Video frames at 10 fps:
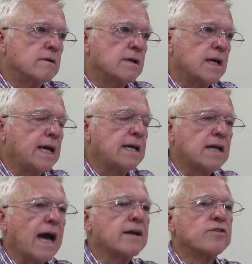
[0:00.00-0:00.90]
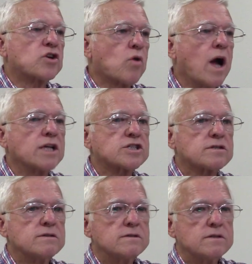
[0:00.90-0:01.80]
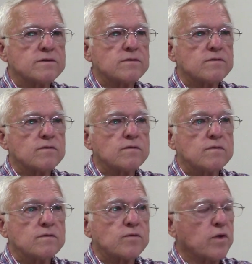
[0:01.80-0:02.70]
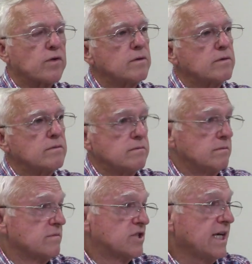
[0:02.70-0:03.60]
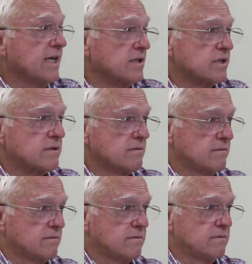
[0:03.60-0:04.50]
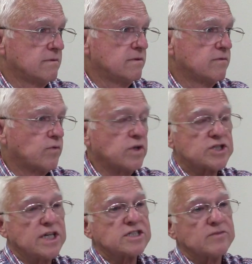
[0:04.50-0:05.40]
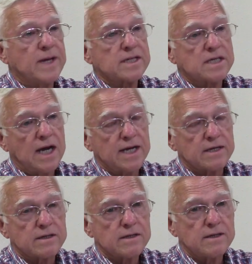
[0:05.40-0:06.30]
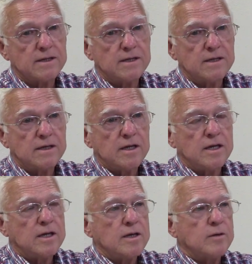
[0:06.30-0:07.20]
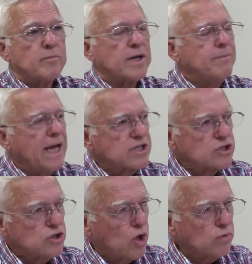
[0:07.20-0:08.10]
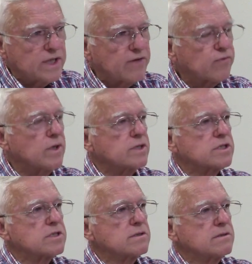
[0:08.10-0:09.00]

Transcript: he died on the cross for sins, for the sins of mankind. But it makes no difference